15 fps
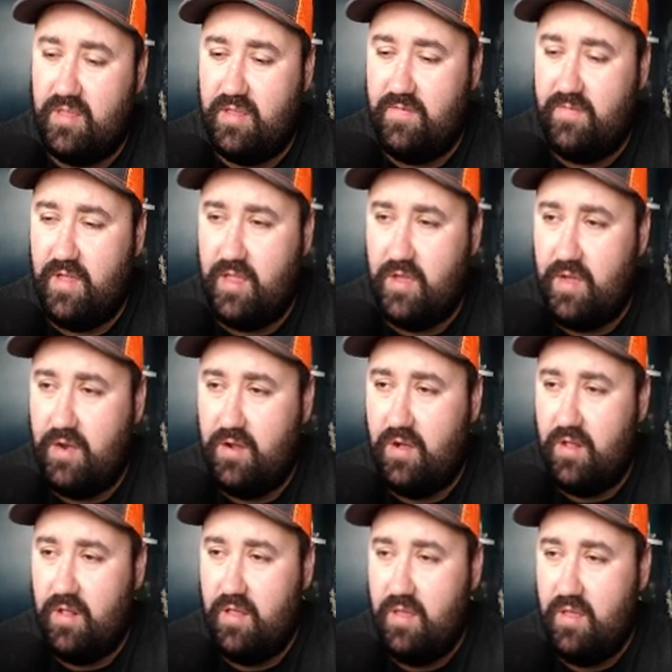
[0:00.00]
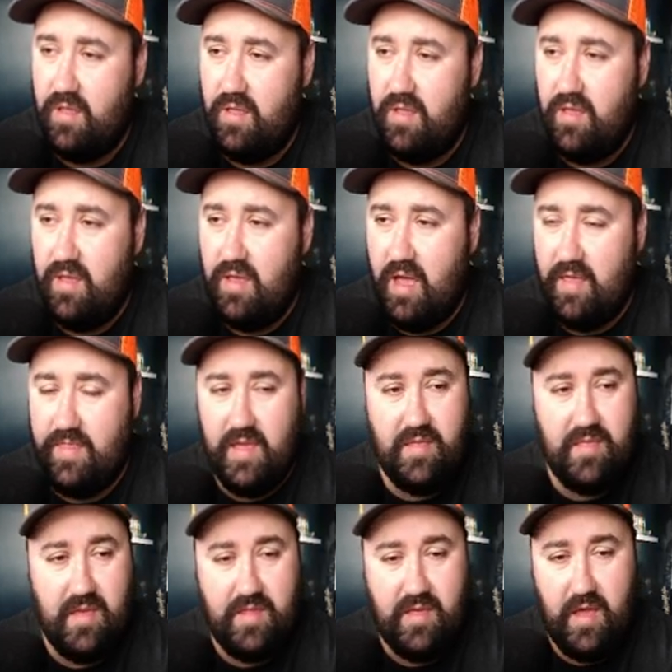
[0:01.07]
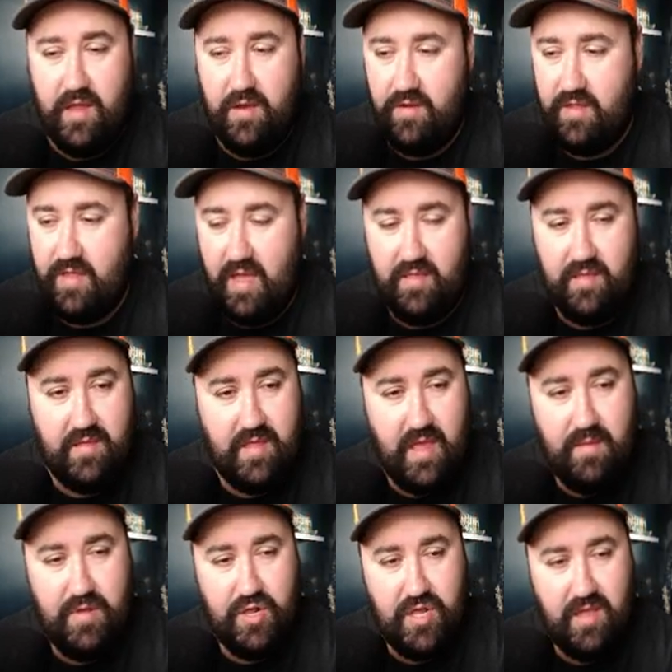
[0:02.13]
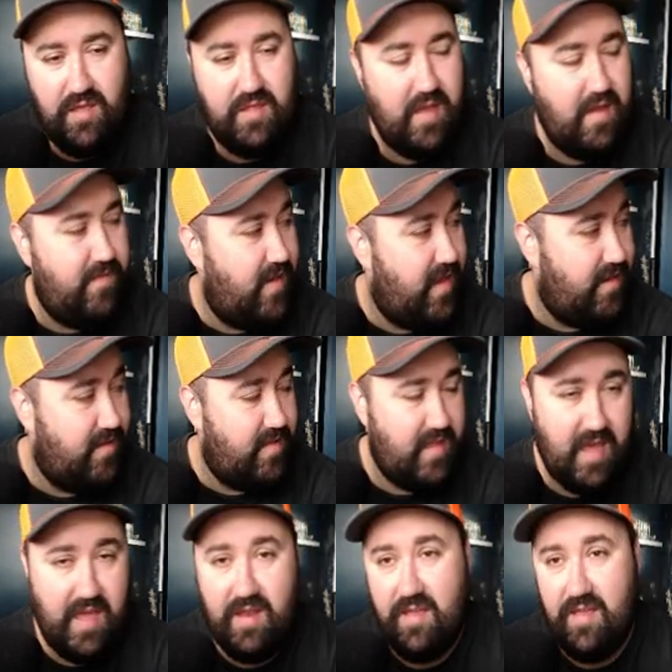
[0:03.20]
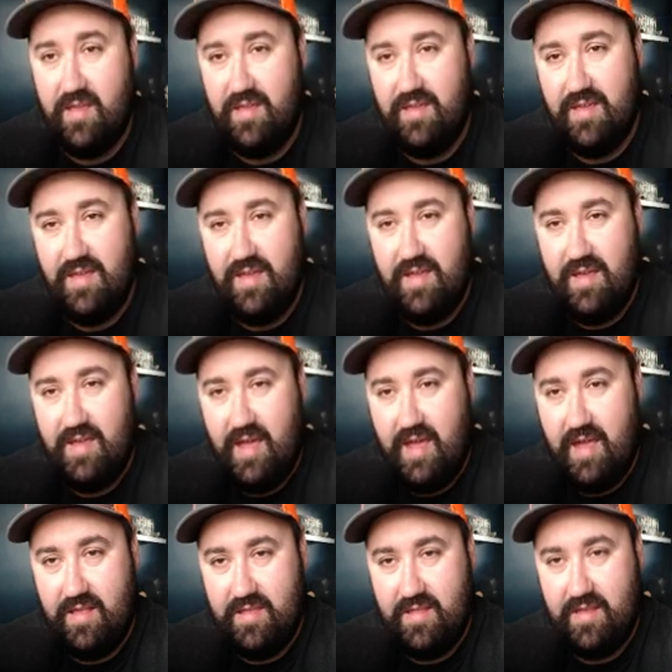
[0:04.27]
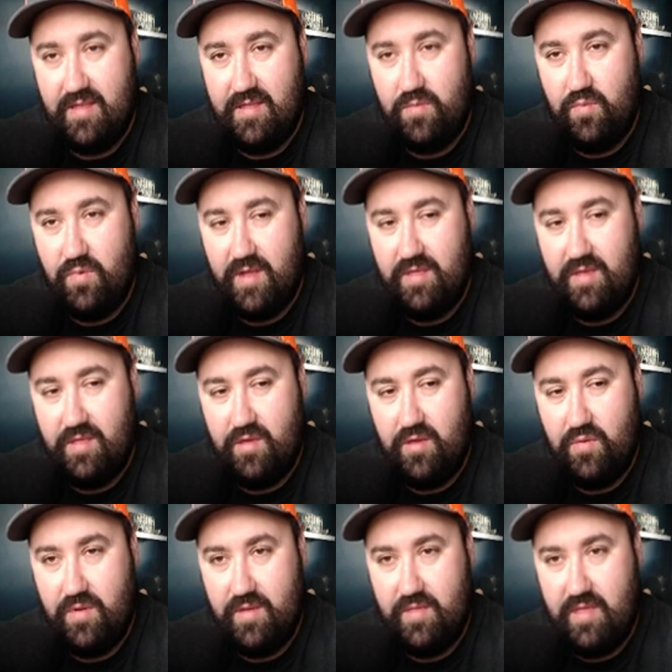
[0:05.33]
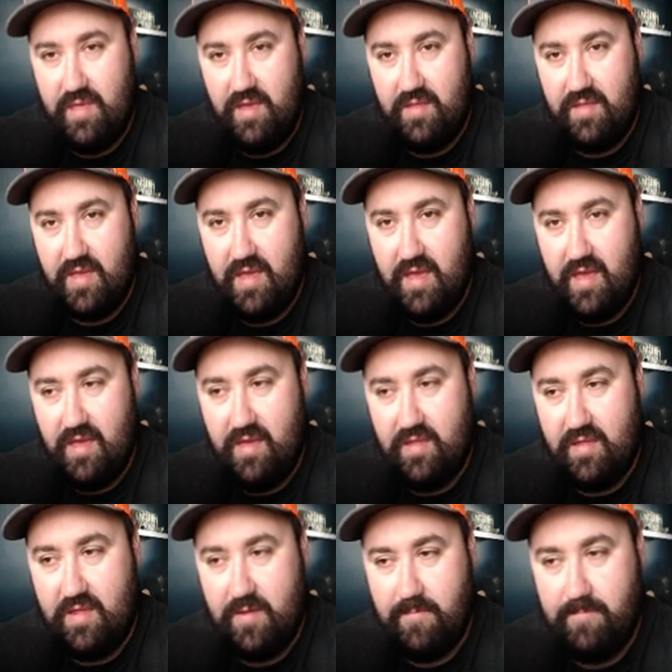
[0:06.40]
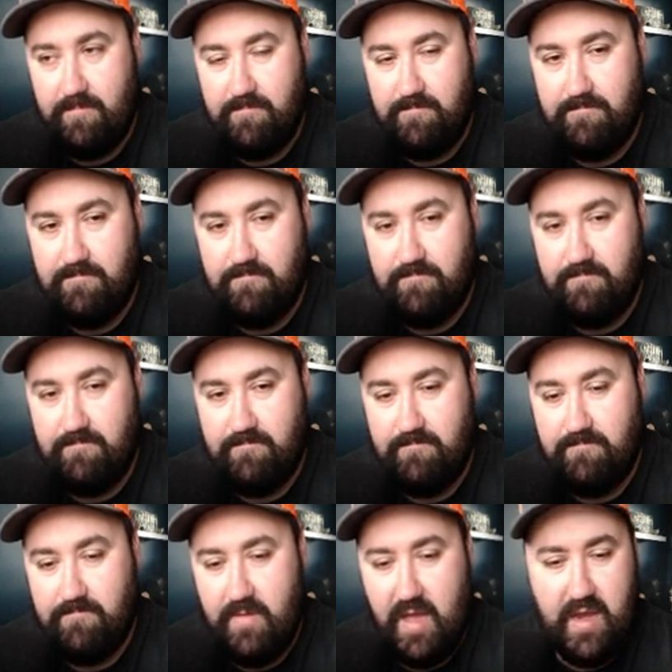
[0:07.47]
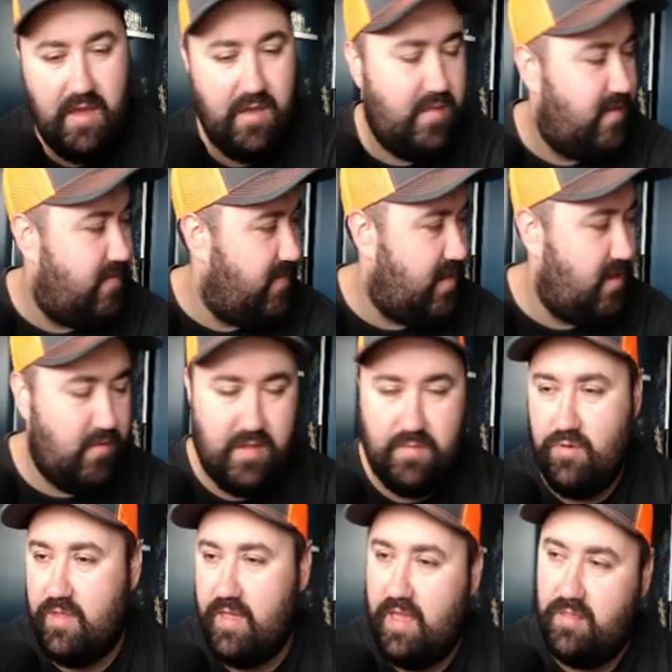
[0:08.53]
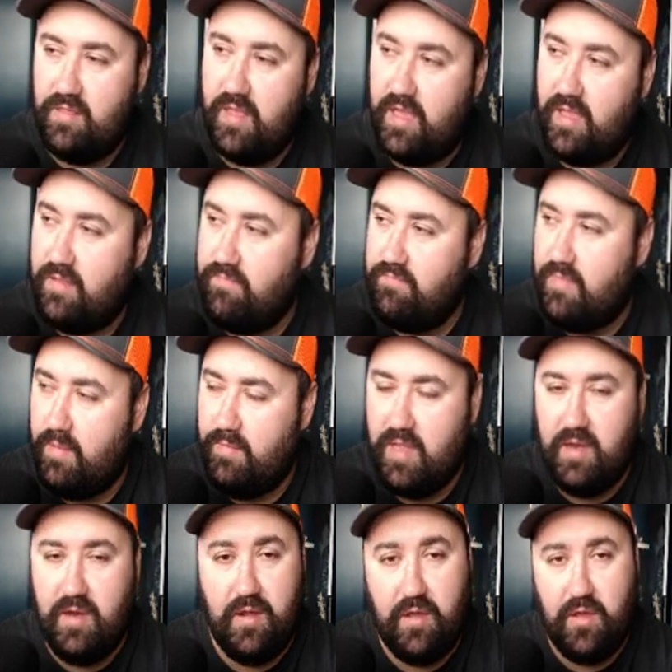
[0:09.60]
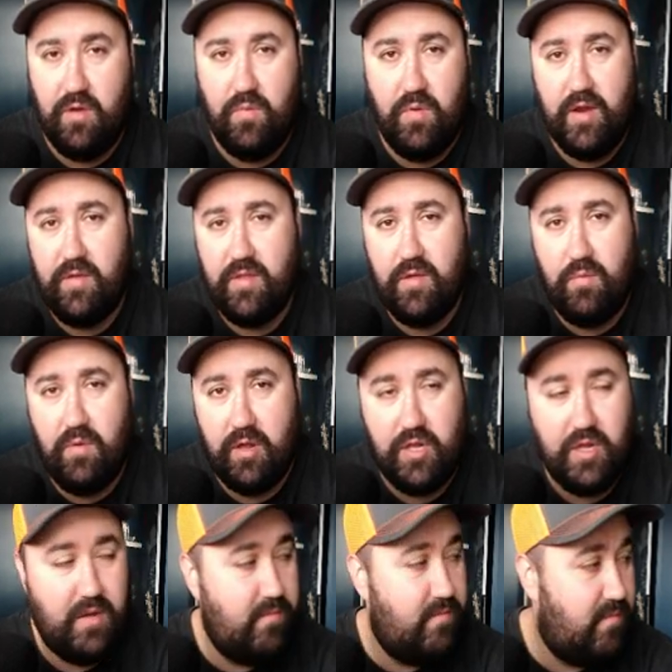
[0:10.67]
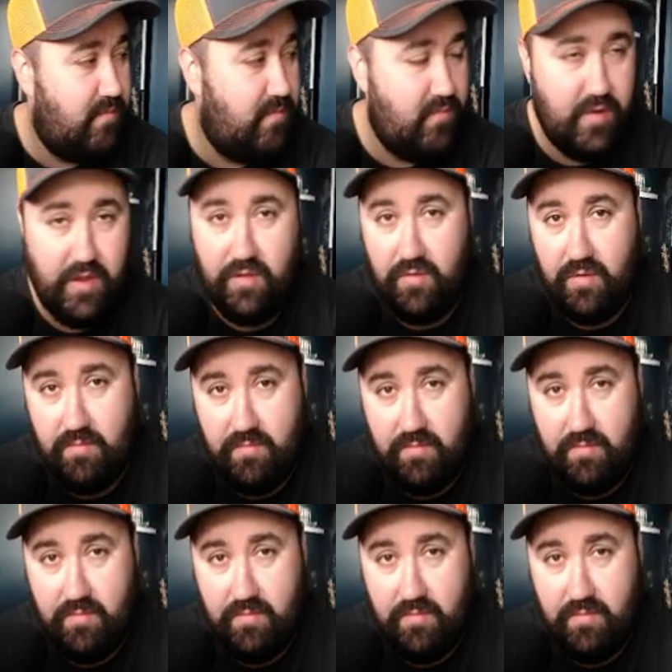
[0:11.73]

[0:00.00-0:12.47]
this video at all. I think this I understand. The state machine stuff I understand. It's just what to do with these guys. Anyhow, this video is supposed to end like a minute ago. Why are you still watching? What are you doing?